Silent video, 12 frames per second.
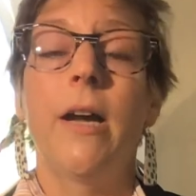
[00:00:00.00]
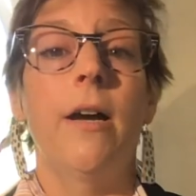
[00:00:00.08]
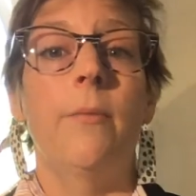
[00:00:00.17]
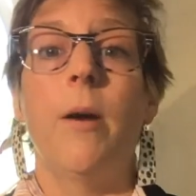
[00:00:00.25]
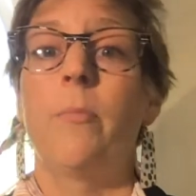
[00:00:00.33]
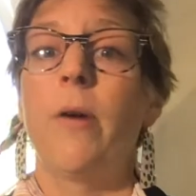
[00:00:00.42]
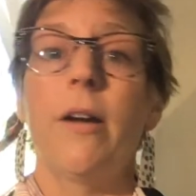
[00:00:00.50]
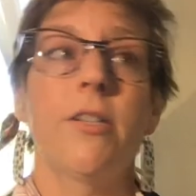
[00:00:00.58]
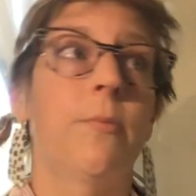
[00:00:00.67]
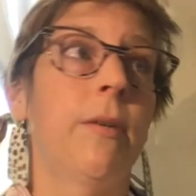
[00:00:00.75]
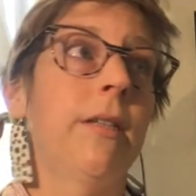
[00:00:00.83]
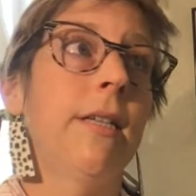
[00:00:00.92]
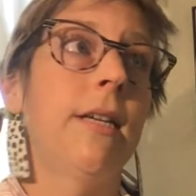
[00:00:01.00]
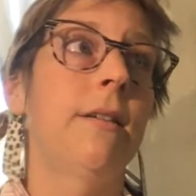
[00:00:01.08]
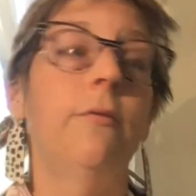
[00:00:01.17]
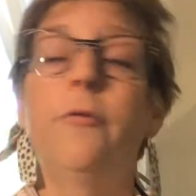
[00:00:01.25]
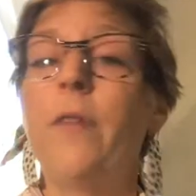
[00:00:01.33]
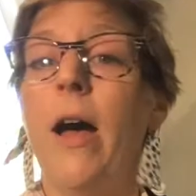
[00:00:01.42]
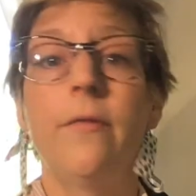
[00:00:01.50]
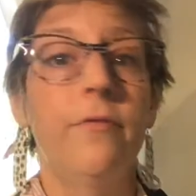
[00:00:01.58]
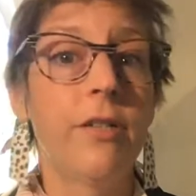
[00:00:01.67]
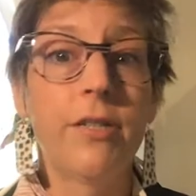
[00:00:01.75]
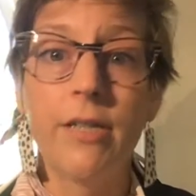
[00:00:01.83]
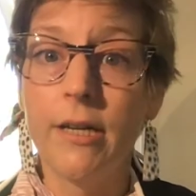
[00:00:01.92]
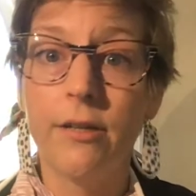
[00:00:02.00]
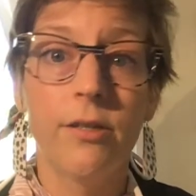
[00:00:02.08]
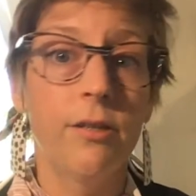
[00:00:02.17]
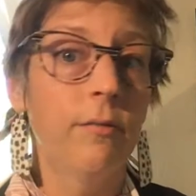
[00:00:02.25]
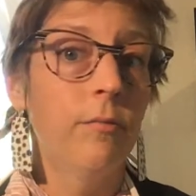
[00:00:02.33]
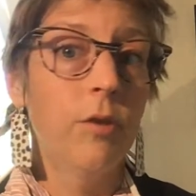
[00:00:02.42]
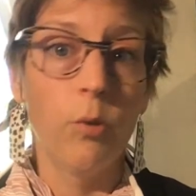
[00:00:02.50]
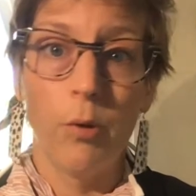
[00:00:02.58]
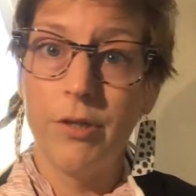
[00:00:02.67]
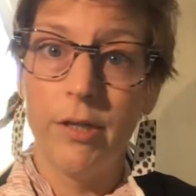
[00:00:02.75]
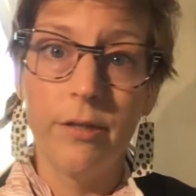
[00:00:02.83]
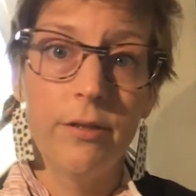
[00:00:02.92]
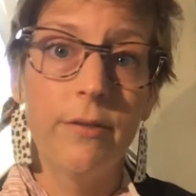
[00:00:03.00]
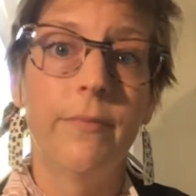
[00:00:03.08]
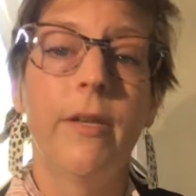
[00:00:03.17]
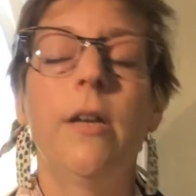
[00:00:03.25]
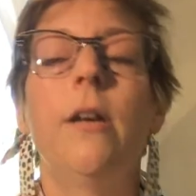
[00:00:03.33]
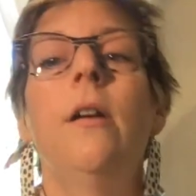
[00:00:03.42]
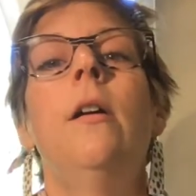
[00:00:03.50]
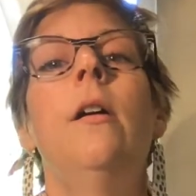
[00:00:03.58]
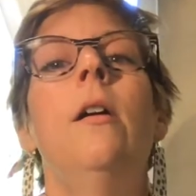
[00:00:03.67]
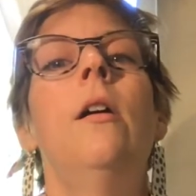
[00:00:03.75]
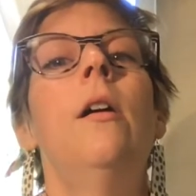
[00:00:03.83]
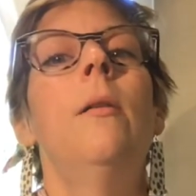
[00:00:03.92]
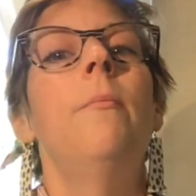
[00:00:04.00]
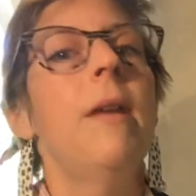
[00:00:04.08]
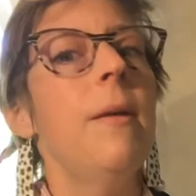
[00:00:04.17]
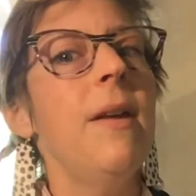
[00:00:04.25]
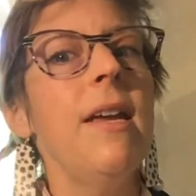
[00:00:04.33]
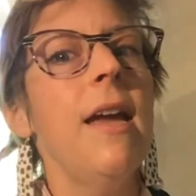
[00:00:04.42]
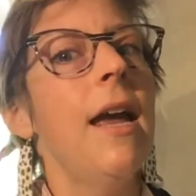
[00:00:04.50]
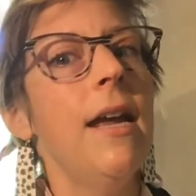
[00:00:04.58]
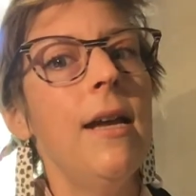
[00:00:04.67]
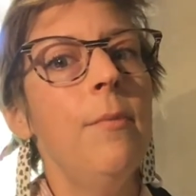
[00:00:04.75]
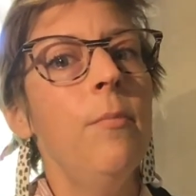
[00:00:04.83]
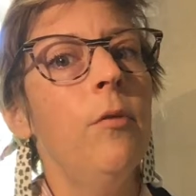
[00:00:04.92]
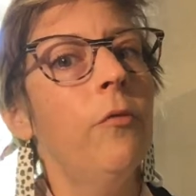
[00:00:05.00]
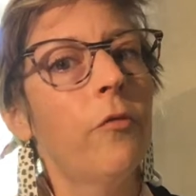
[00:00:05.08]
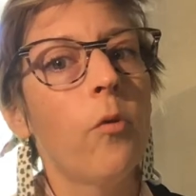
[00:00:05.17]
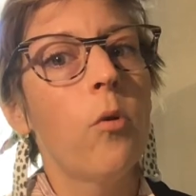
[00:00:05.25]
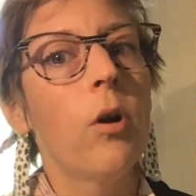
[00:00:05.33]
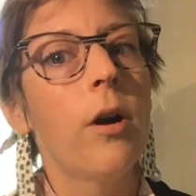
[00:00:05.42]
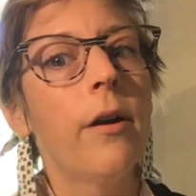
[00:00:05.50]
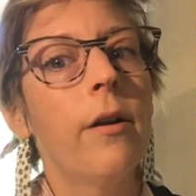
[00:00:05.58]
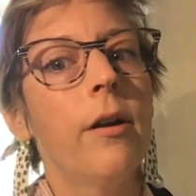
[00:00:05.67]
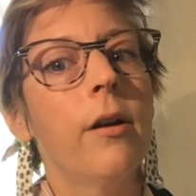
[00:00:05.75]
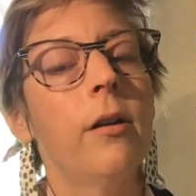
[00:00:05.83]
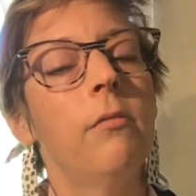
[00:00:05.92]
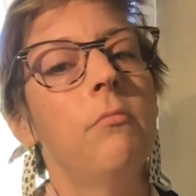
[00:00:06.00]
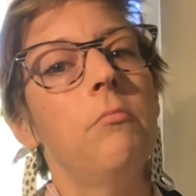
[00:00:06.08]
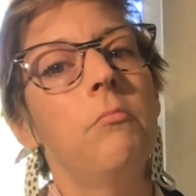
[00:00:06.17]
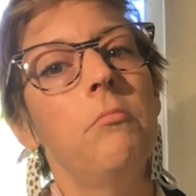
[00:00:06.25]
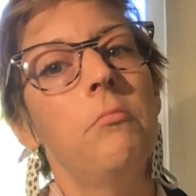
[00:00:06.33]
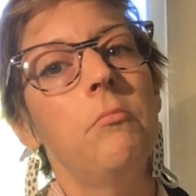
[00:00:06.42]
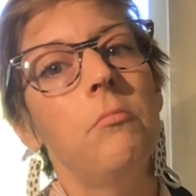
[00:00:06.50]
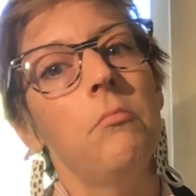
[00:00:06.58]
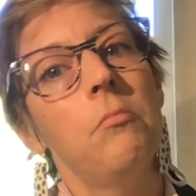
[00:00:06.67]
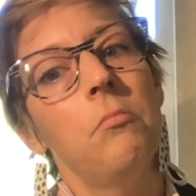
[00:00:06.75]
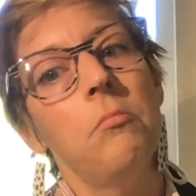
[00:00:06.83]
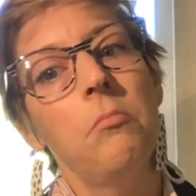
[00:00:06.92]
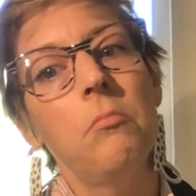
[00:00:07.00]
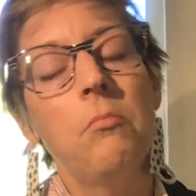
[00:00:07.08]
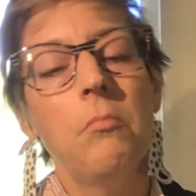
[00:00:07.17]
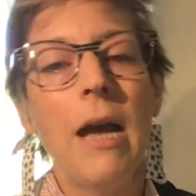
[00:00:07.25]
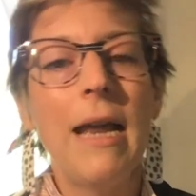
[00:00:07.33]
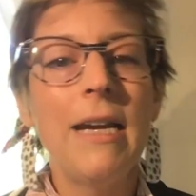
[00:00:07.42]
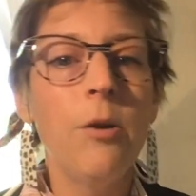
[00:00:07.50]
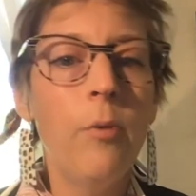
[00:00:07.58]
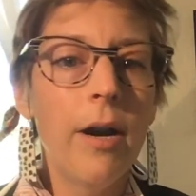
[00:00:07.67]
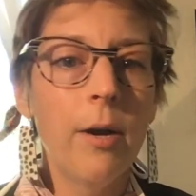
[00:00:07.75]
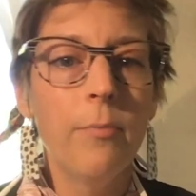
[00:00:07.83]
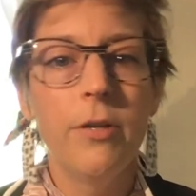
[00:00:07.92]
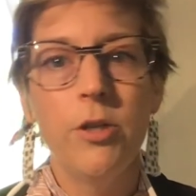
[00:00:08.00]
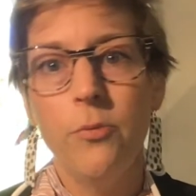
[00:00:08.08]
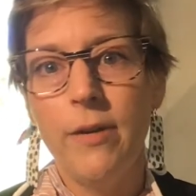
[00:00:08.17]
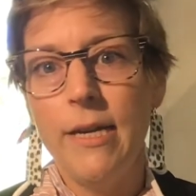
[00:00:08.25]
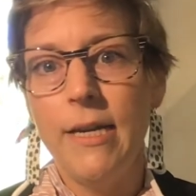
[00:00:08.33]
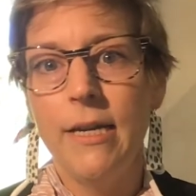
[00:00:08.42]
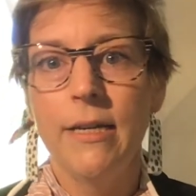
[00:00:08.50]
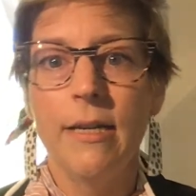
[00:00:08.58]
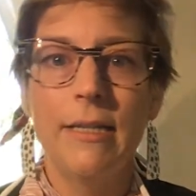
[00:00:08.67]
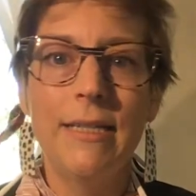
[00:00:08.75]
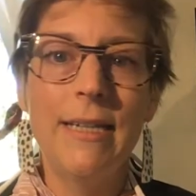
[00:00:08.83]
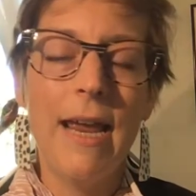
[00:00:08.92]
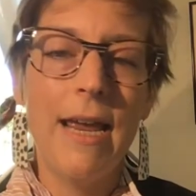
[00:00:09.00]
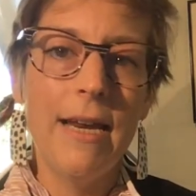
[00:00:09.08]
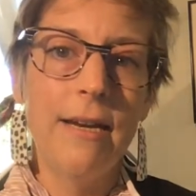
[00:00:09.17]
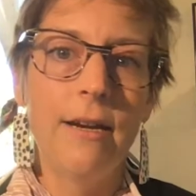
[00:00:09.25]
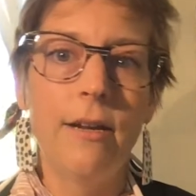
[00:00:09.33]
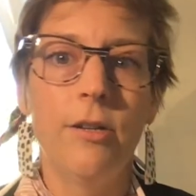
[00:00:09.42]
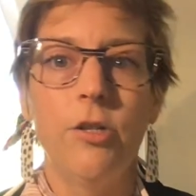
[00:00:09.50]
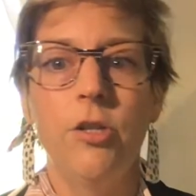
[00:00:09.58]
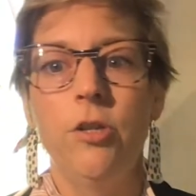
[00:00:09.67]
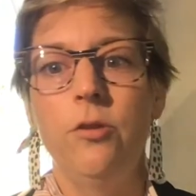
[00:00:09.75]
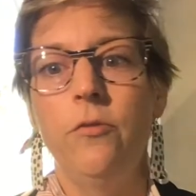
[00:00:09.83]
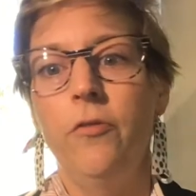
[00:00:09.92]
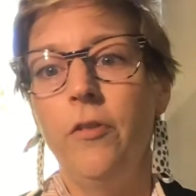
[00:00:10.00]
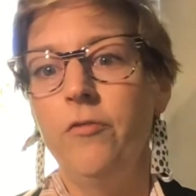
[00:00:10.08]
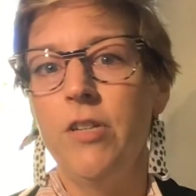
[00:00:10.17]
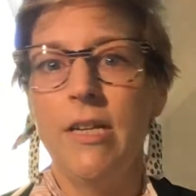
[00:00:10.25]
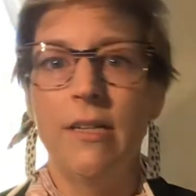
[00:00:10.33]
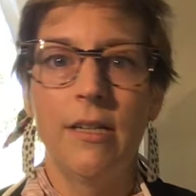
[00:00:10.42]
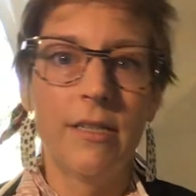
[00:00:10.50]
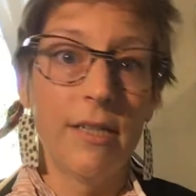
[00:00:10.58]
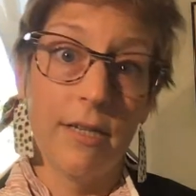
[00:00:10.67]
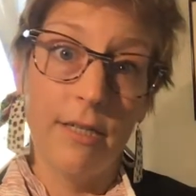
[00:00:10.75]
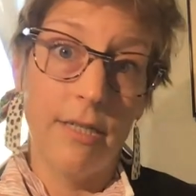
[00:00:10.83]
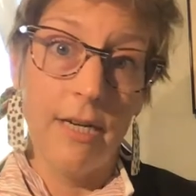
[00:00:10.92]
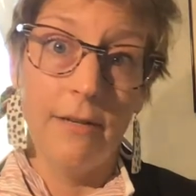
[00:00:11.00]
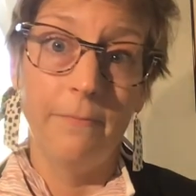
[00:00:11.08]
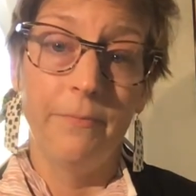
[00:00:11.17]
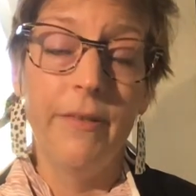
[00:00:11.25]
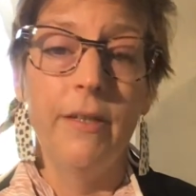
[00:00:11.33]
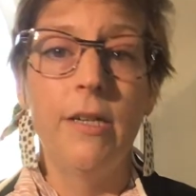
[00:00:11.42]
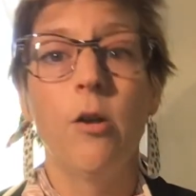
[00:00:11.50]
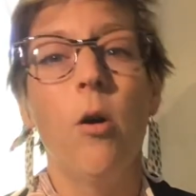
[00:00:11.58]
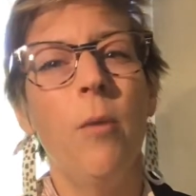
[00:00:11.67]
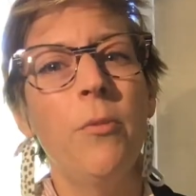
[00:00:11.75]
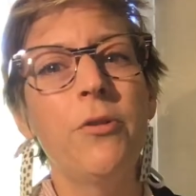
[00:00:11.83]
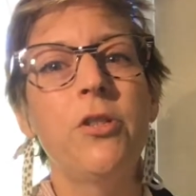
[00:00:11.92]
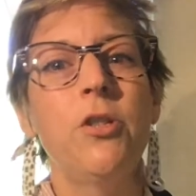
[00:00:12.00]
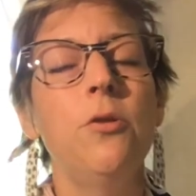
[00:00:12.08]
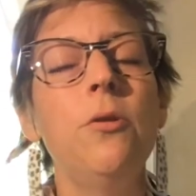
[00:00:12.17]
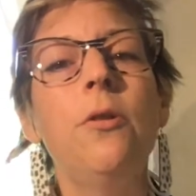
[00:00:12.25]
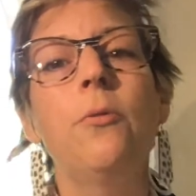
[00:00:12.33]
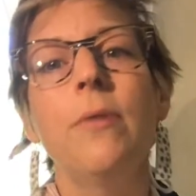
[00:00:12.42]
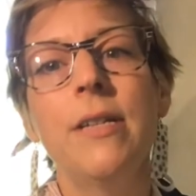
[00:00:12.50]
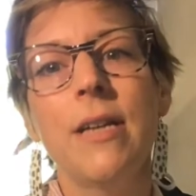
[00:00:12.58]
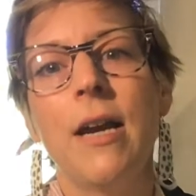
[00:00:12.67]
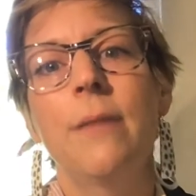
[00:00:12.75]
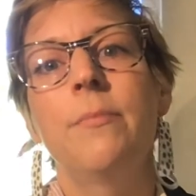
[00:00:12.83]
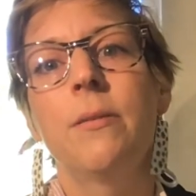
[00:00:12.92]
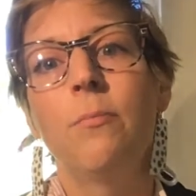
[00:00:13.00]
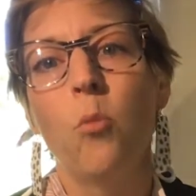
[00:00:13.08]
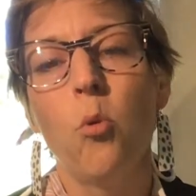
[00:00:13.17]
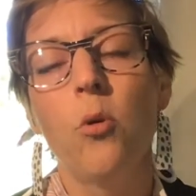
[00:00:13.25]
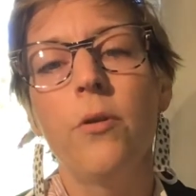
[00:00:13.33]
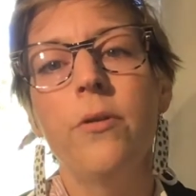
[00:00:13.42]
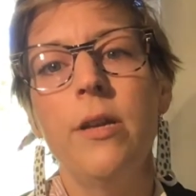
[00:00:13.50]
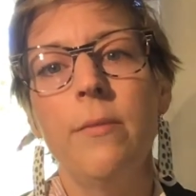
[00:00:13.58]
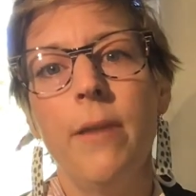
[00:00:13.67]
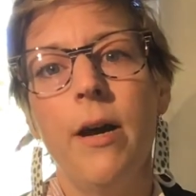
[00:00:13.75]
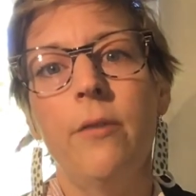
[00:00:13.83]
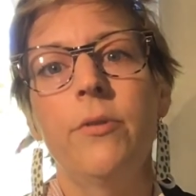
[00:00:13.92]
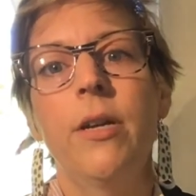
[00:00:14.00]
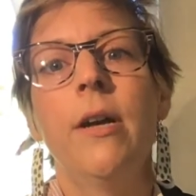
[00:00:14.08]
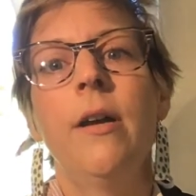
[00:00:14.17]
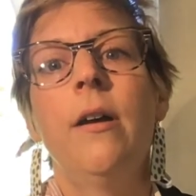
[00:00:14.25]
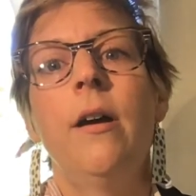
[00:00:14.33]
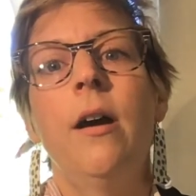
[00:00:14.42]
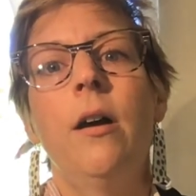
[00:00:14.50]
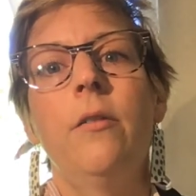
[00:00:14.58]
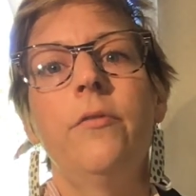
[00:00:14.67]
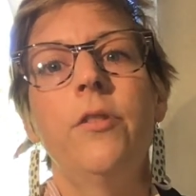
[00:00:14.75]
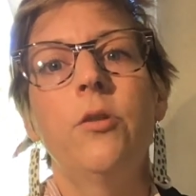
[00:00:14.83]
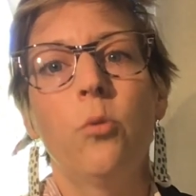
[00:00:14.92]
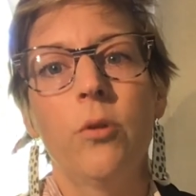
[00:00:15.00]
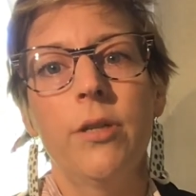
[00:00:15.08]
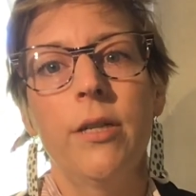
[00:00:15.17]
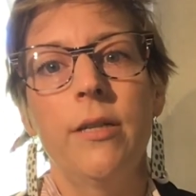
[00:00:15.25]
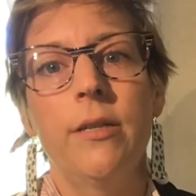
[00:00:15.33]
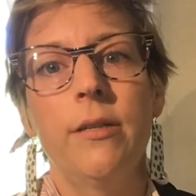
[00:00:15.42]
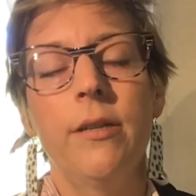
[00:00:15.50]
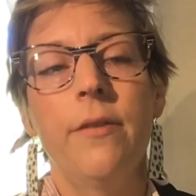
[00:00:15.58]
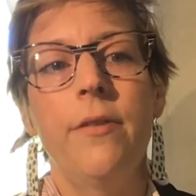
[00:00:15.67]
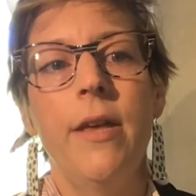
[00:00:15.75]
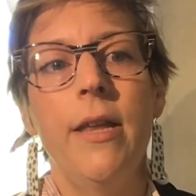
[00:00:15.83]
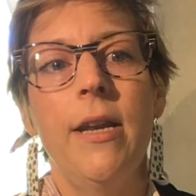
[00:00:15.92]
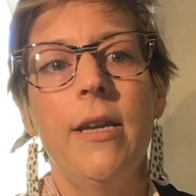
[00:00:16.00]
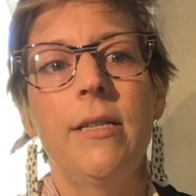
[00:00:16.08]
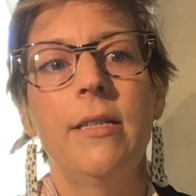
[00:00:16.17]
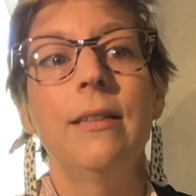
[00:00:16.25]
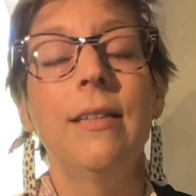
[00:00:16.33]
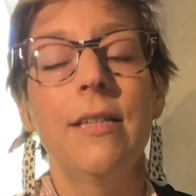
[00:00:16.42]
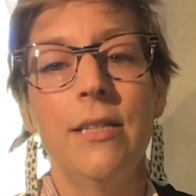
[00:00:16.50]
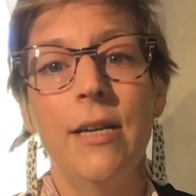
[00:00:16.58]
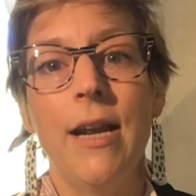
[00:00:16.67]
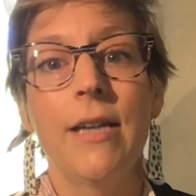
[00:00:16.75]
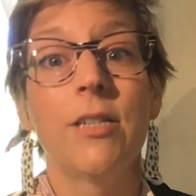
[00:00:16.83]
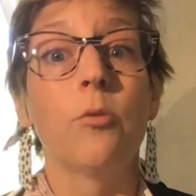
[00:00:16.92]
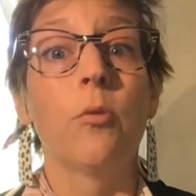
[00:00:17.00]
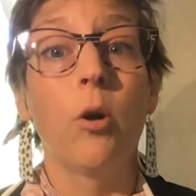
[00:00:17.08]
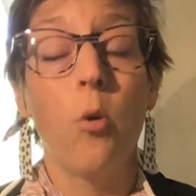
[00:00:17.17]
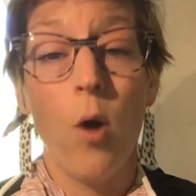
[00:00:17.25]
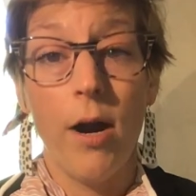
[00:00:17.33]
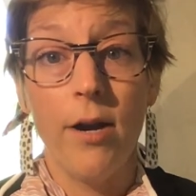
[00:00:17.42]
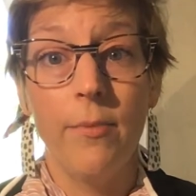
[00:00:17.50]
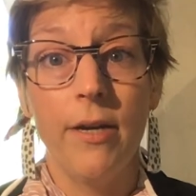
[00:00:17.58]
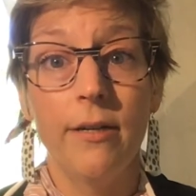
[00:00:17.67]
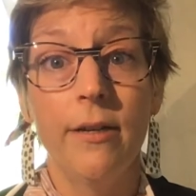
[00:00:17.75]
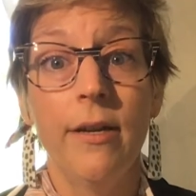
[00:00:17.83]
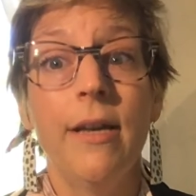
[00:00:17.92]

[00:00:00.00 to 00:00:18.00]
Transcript: approximately 5 to 6 sources, maybe aim for anywhere between 10 to 15 to 16. Almost 2 to 3 times more the amount of sources that is listed as a requirement.